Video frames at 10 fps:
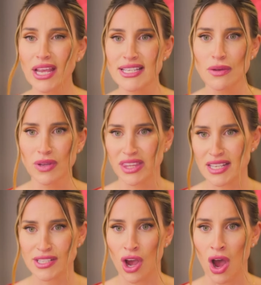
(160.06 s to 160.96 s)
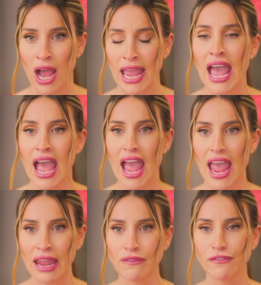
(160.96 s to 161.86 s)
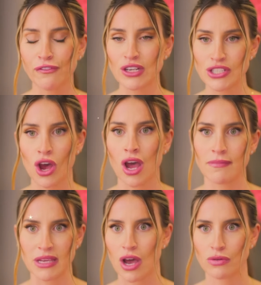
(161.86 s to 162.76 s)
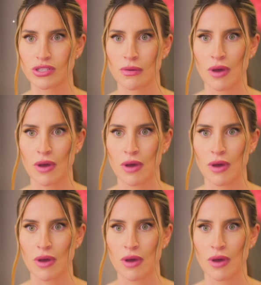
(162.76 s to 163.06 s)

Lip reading: is it with this guy? Every time he holds a